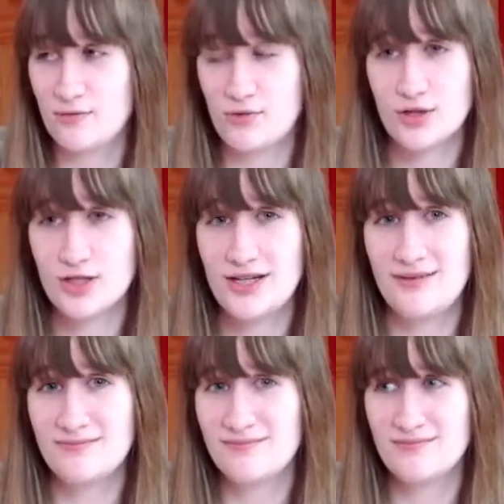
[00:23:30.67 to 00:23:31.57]

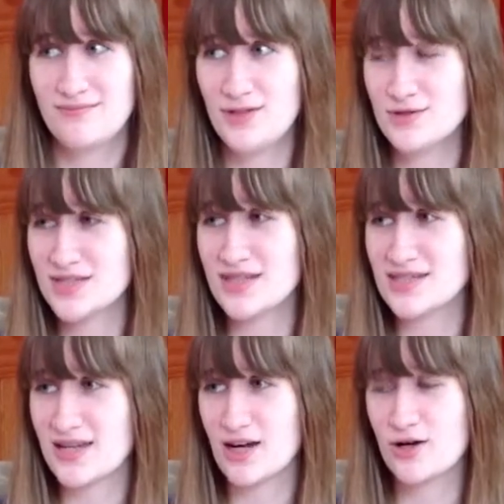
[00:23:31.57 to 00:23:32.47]
Really
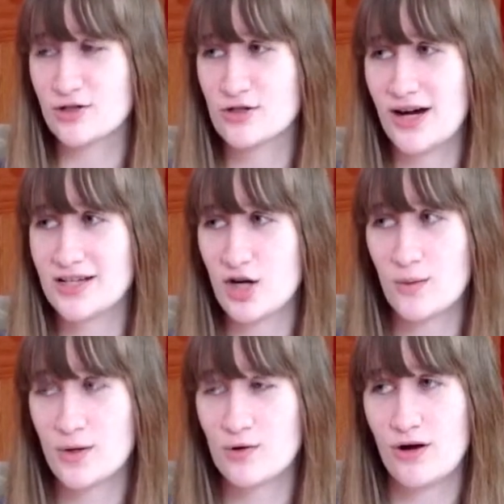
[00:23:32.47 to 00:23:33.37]
useless, like her trying to
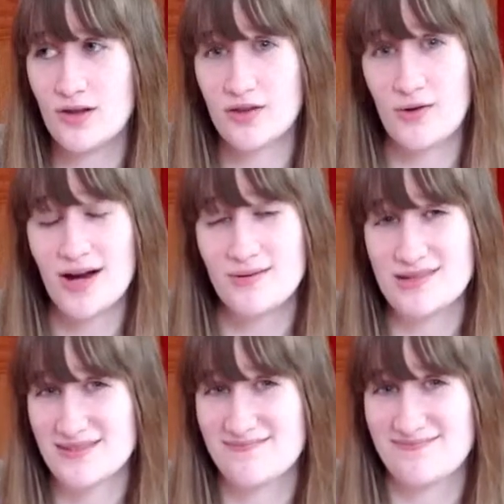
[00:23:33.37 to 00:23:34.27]
army crawl on the ground.